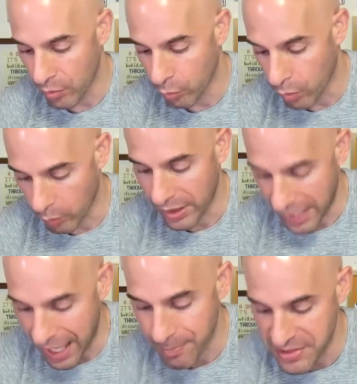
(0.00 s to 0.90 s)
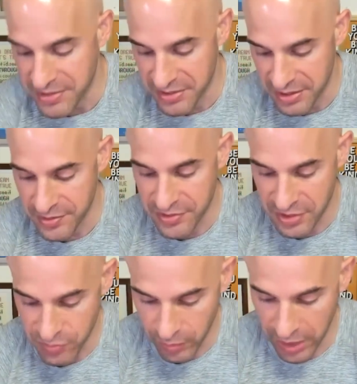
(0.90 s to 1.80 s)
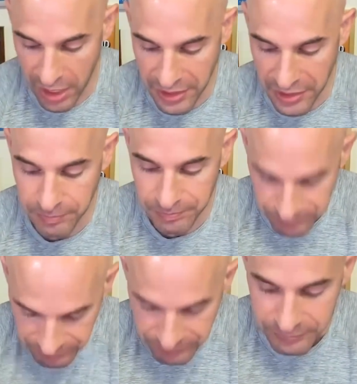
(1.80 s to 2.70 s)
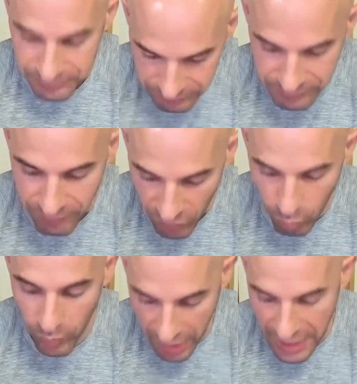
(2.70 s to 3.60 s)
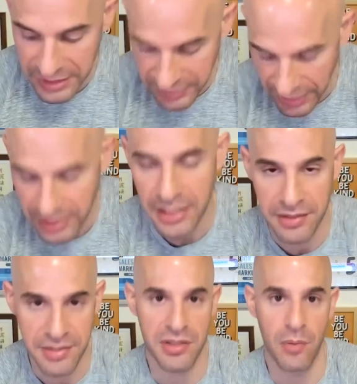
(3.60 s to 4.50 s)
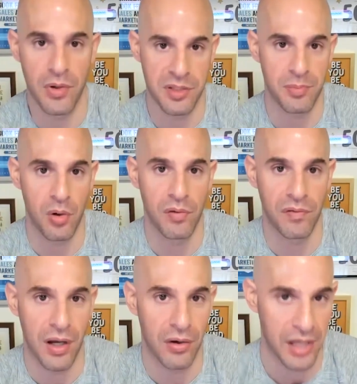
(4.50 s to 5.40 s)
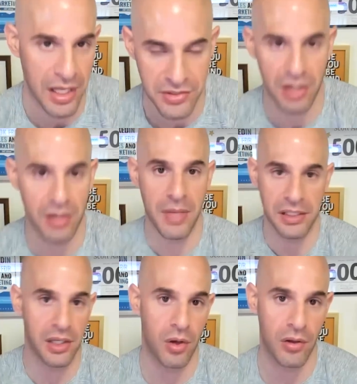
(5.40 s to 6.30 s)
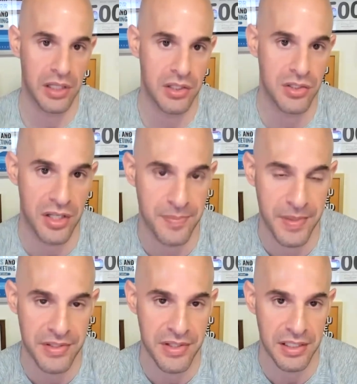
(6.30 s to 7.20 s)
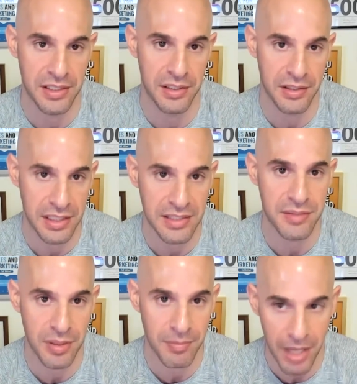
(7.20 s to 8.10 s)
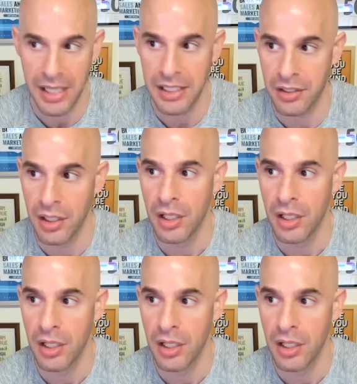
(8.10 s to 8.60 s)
what happens is when I get into someone's profile and I start making all the adjustments that need to be made,